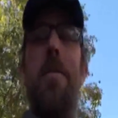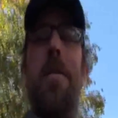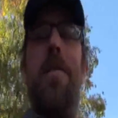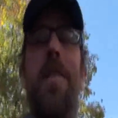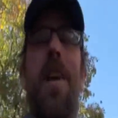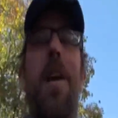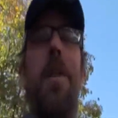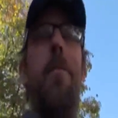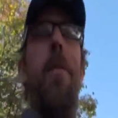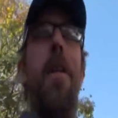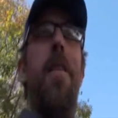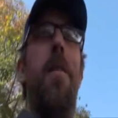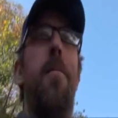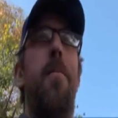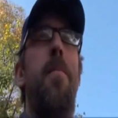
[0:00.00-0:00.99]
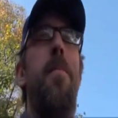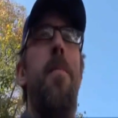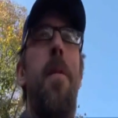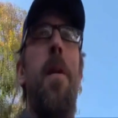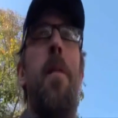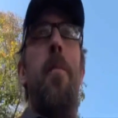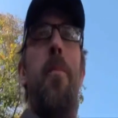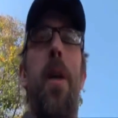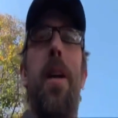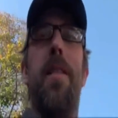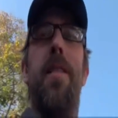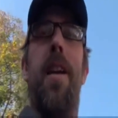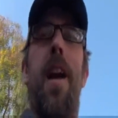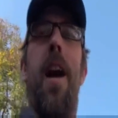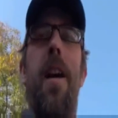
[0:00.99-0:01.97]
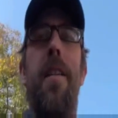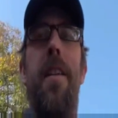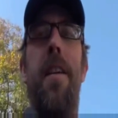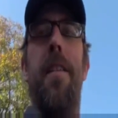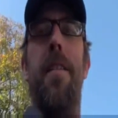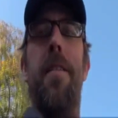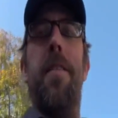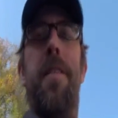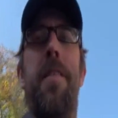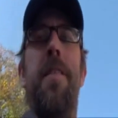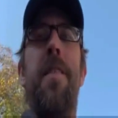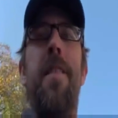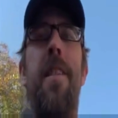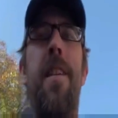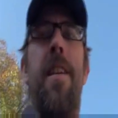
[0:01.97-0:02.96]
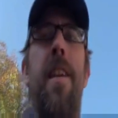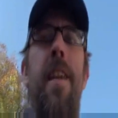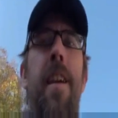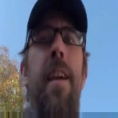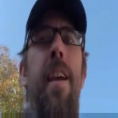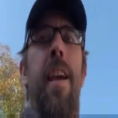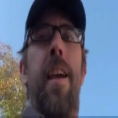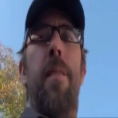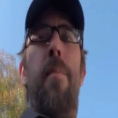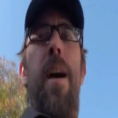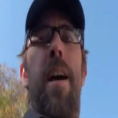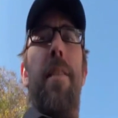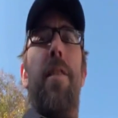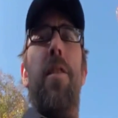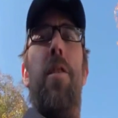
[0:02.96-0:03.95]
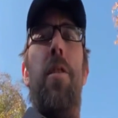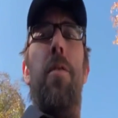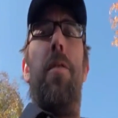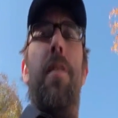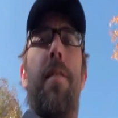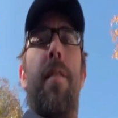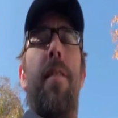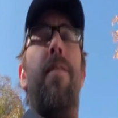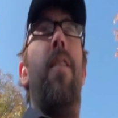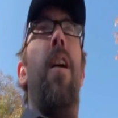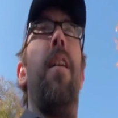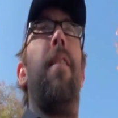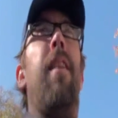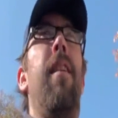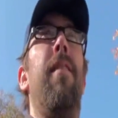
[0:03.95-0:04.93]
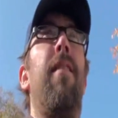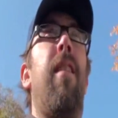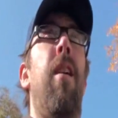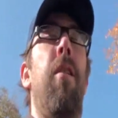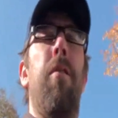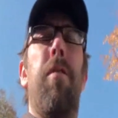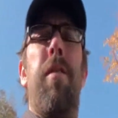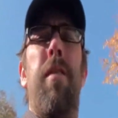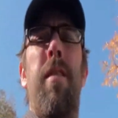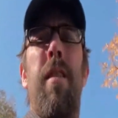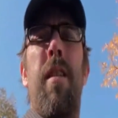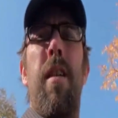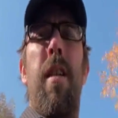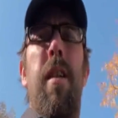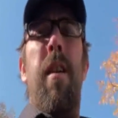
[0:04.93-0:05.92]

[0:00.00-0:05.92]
who is one of the biggest car dealers in Massachusetts, if not the East Coast.